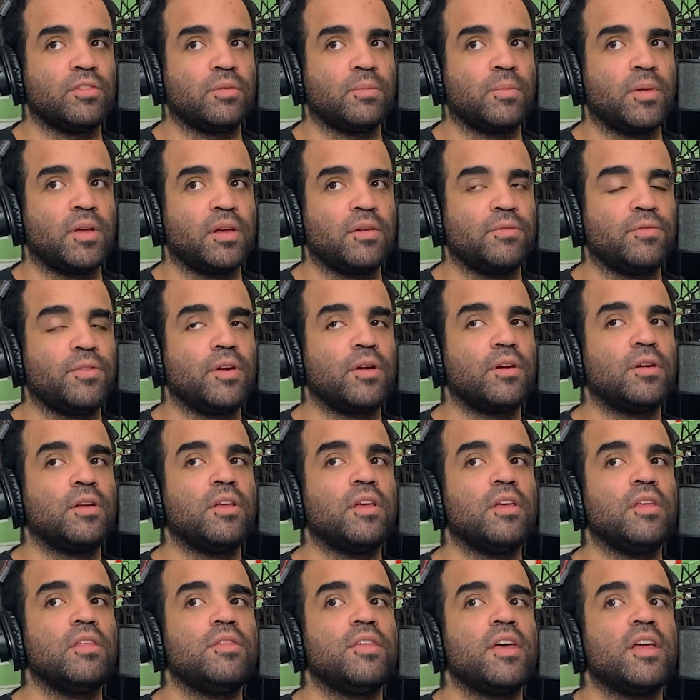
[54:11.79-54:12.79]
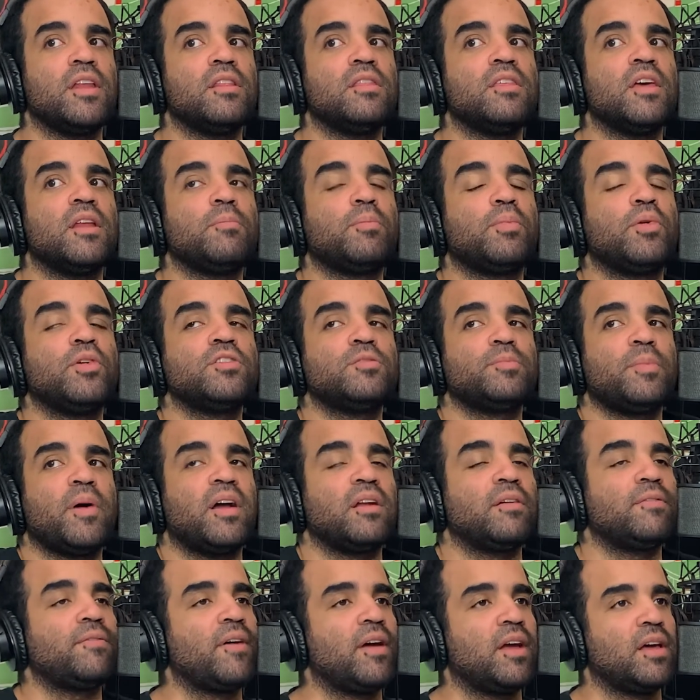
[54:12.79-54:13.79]
Like, if they're gonna then put
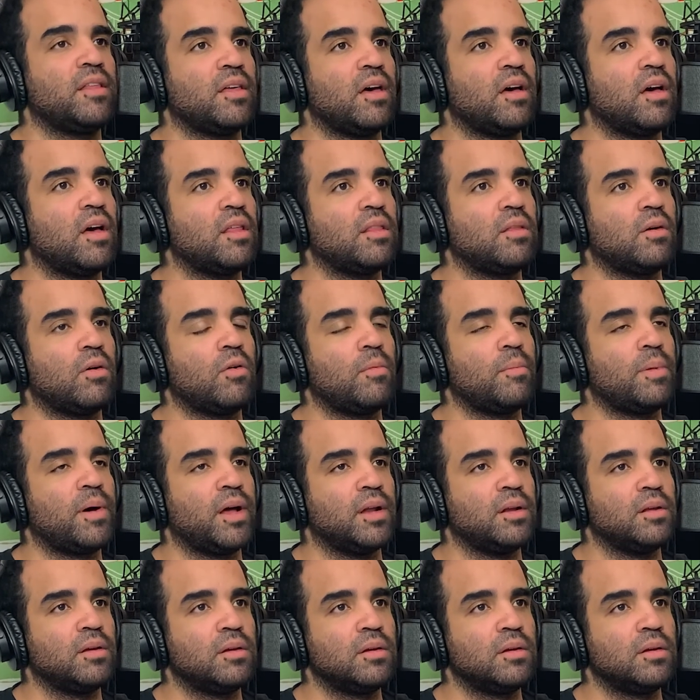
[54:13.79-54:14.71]
Spotify on the HomePod.